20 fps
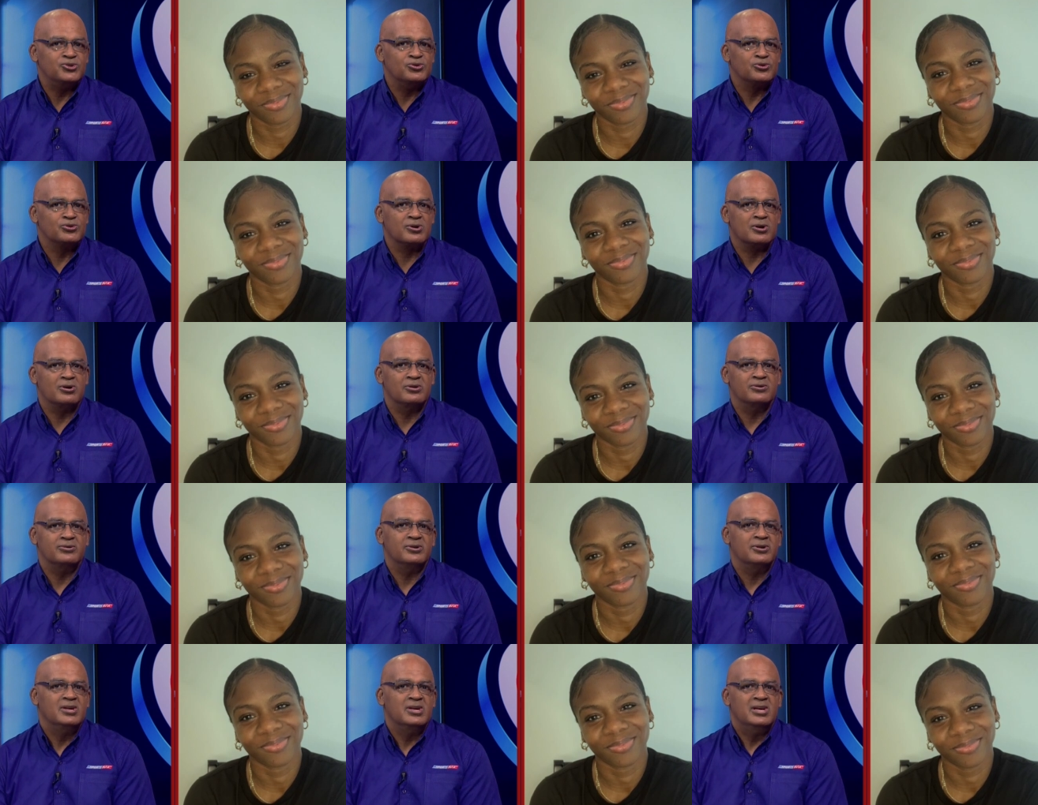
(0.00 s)

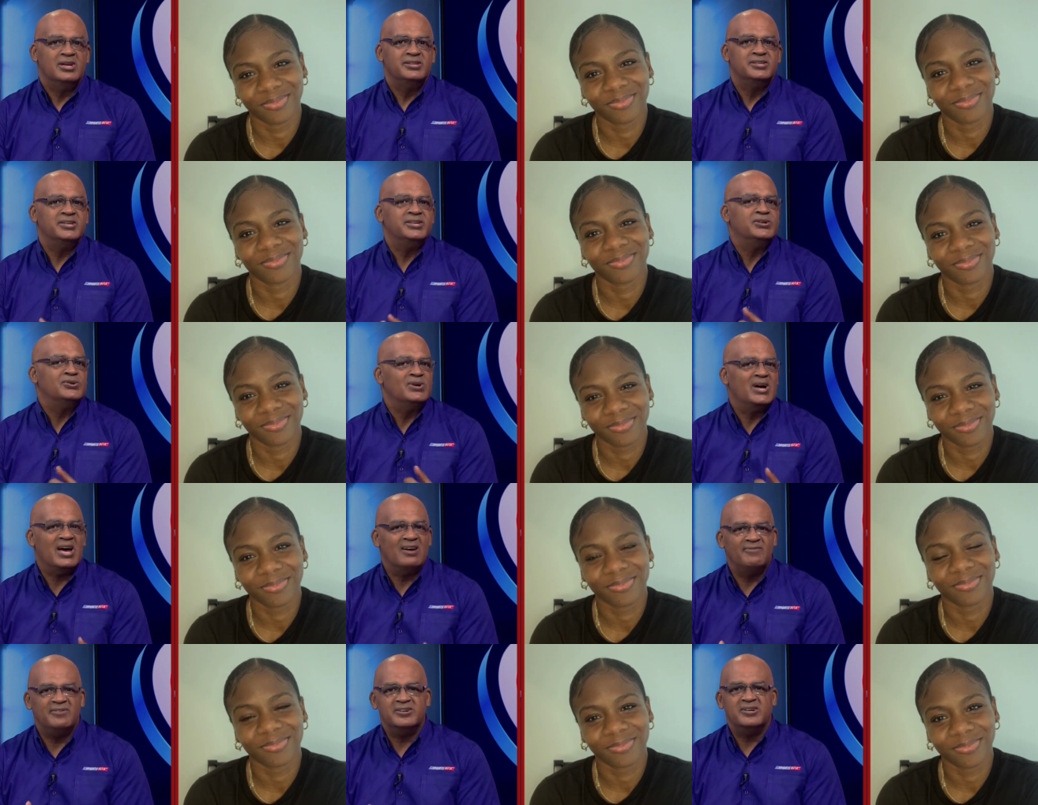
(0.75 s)
Speaker 1: ground. Did you
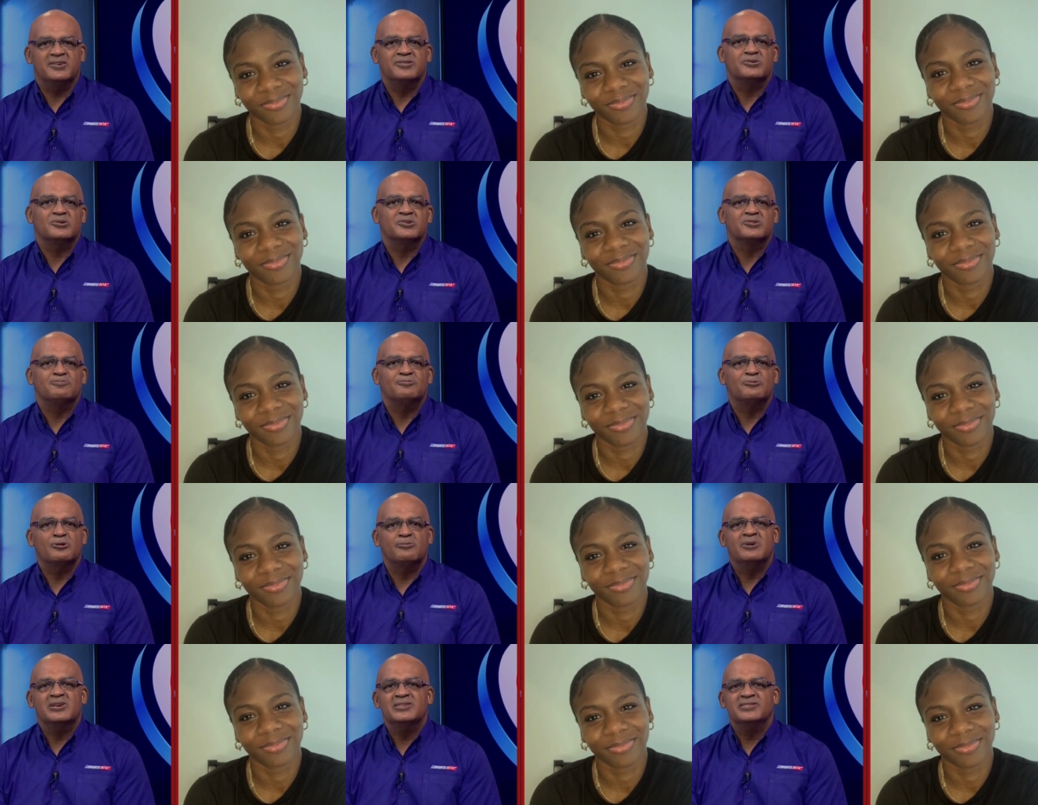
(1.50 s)
have any of those
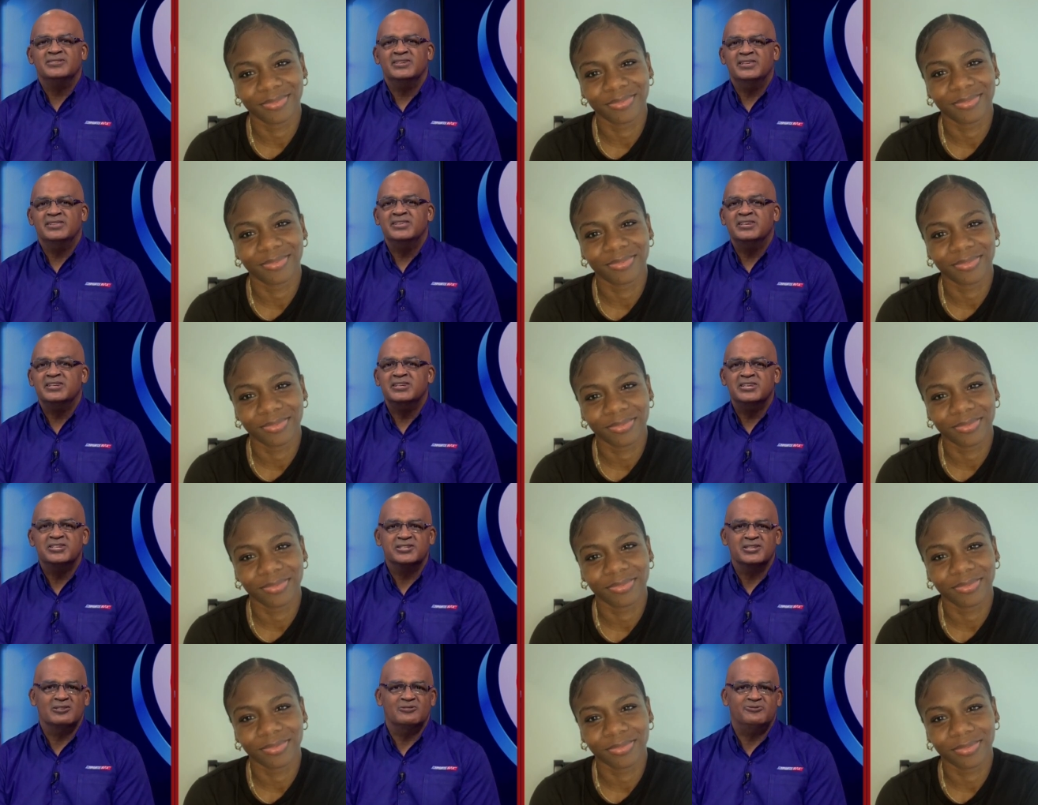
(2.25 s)
moments in the
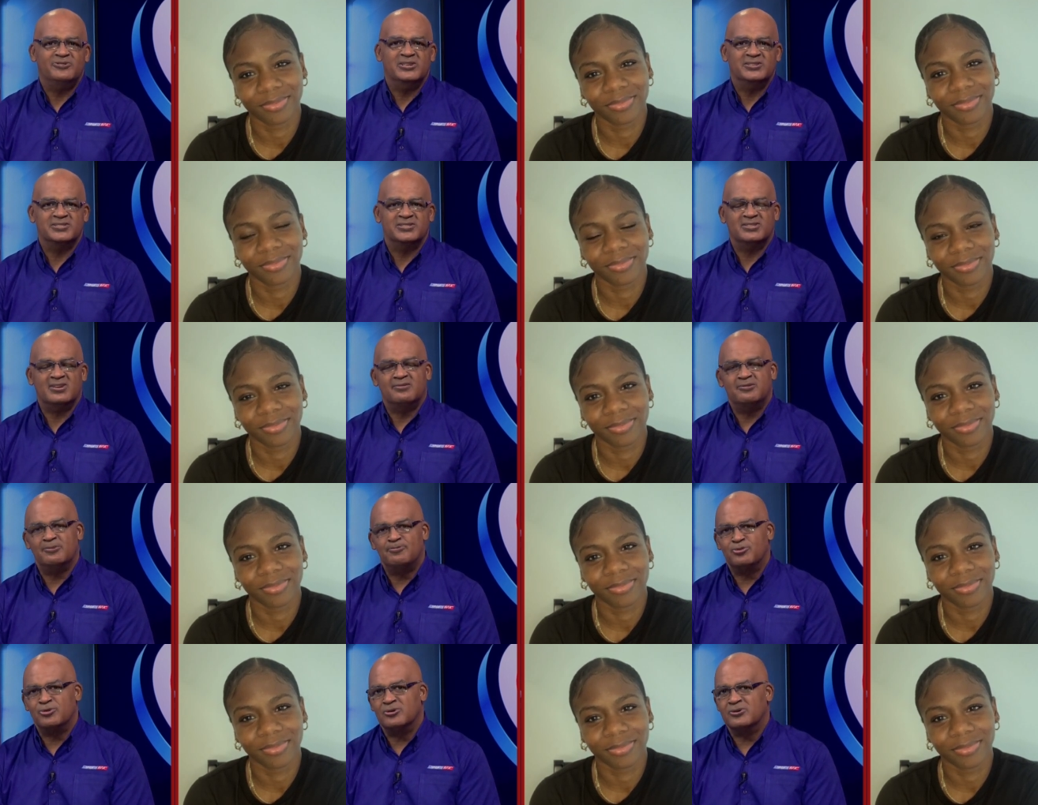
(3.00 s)
initial phases of
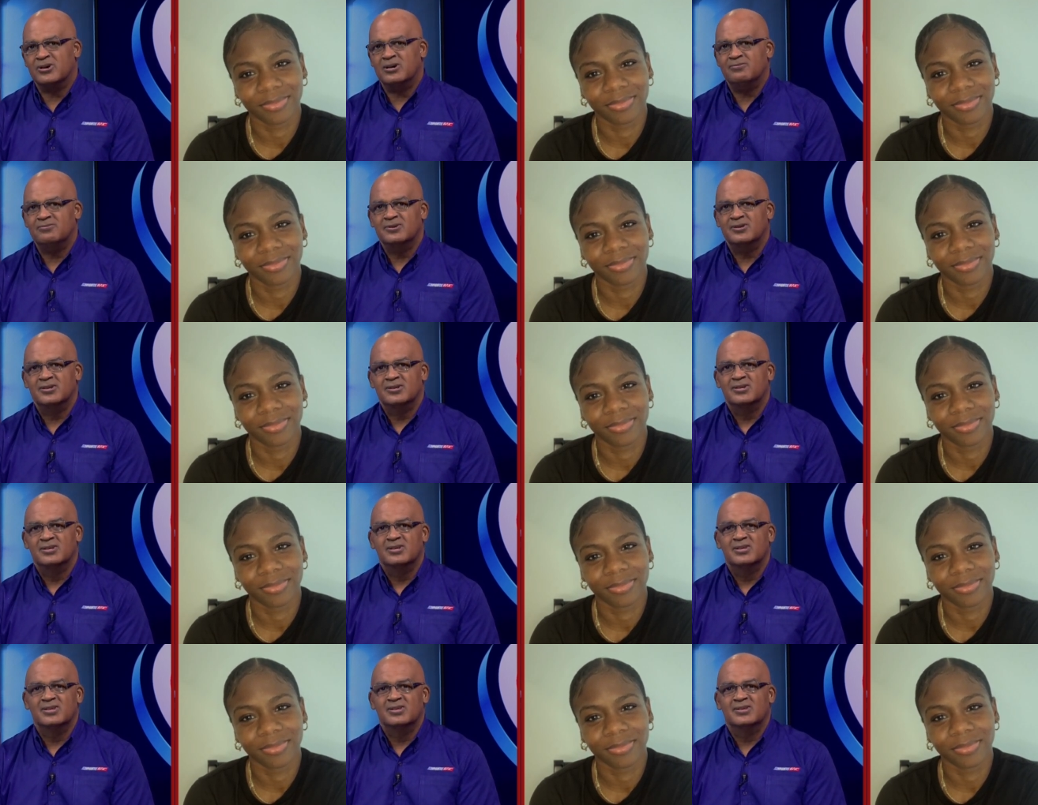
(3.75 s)
the program?
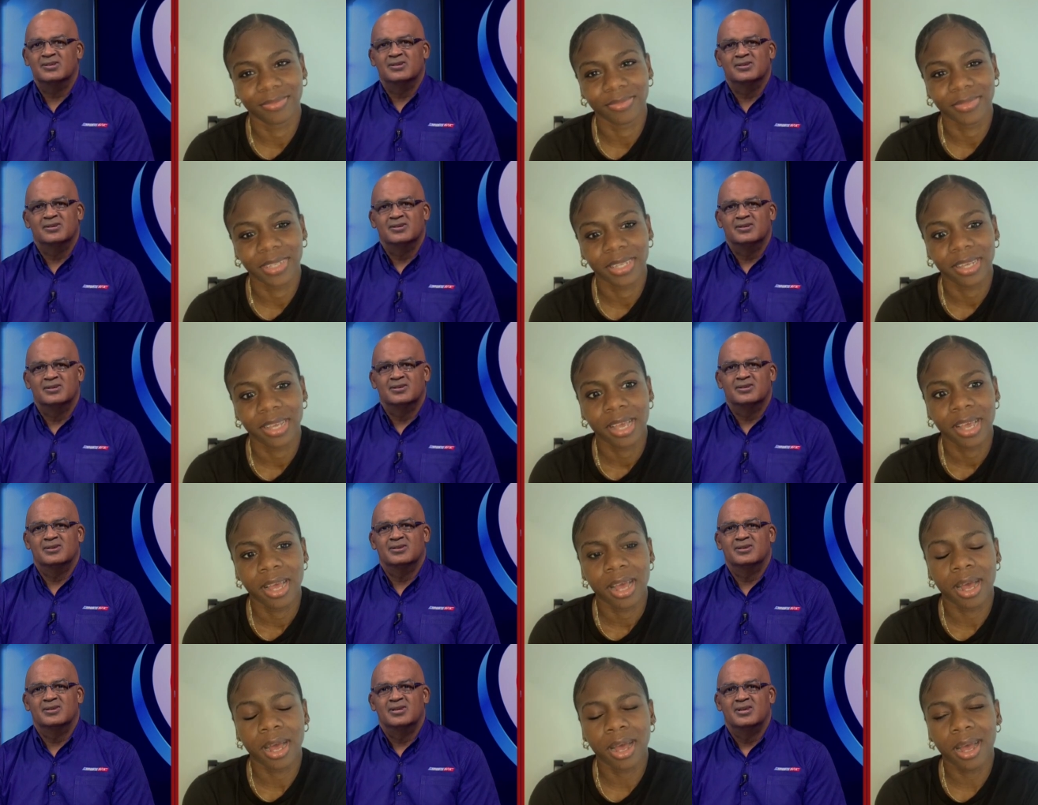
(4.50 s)

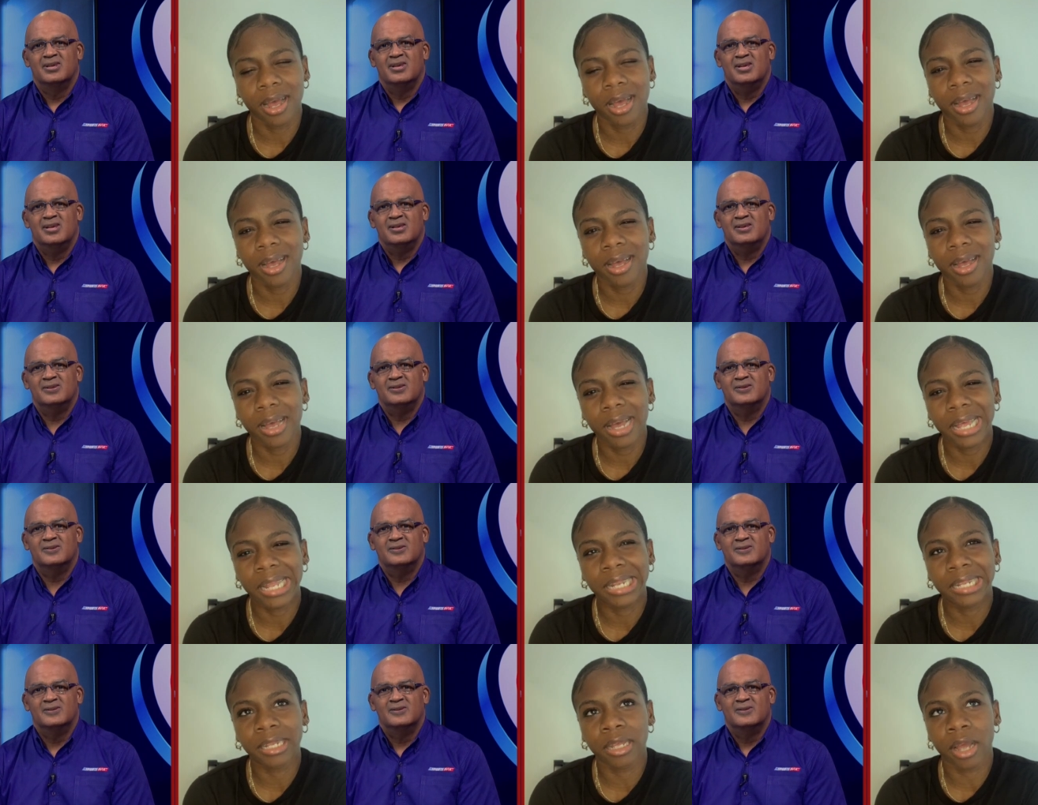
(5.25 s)

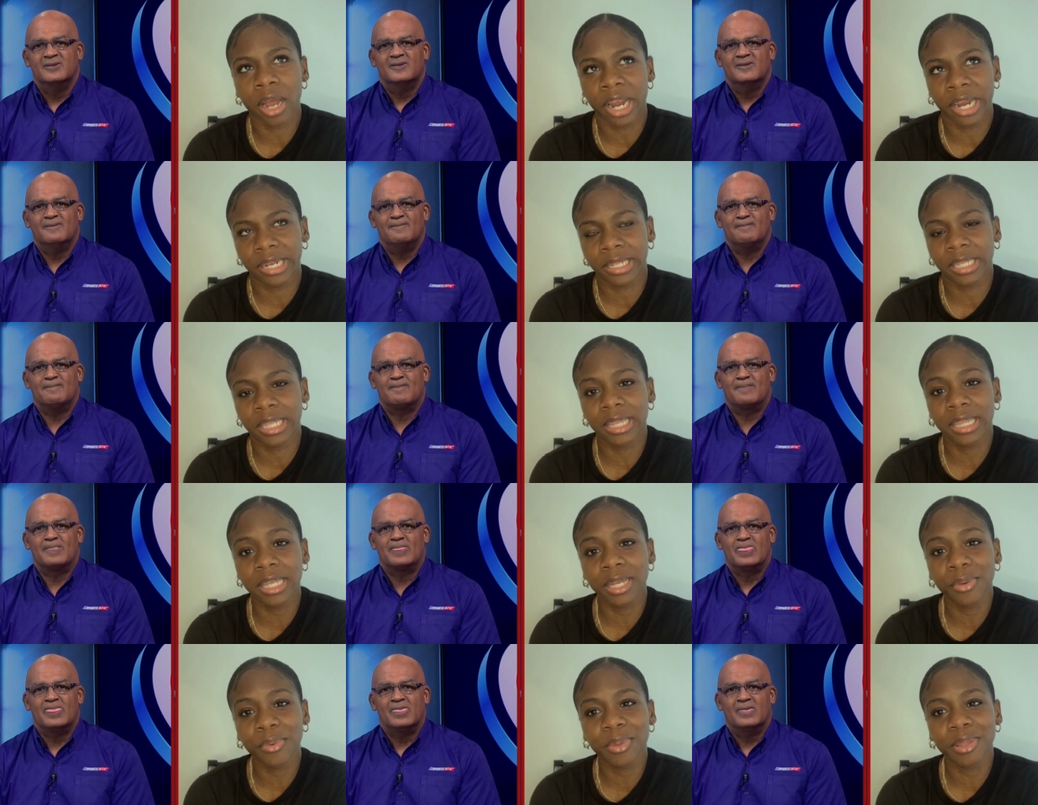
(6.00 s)
Speaker 2: Uh, all right. The
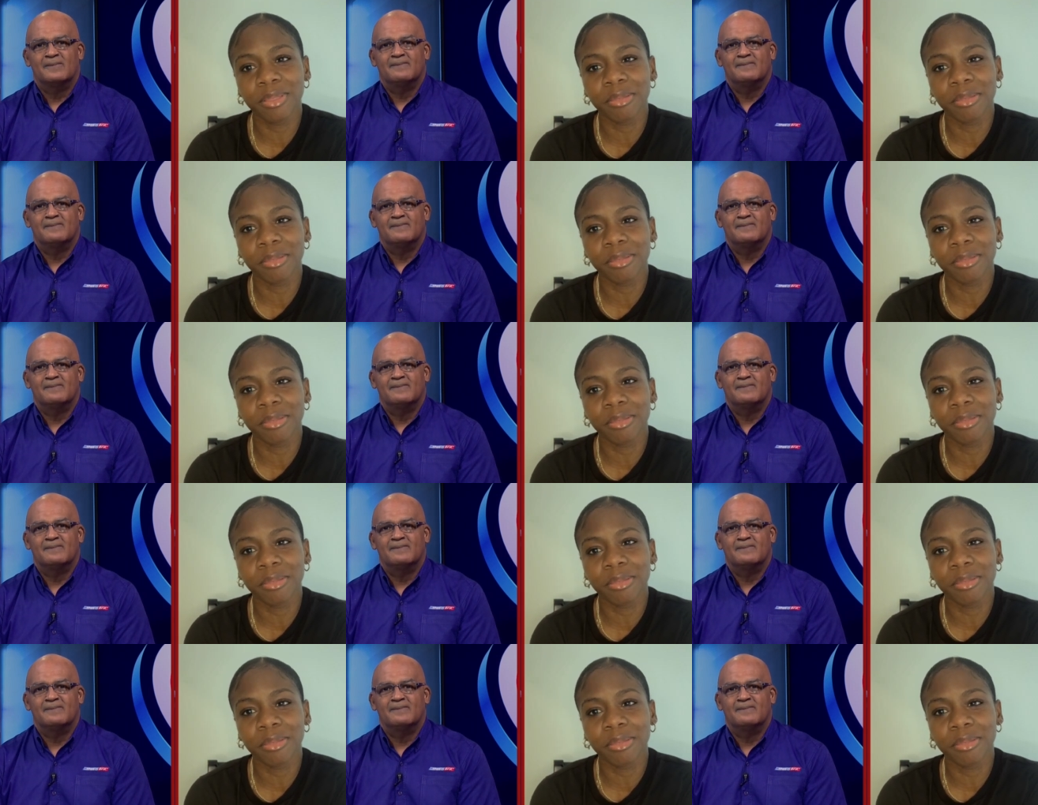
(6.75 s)
thing with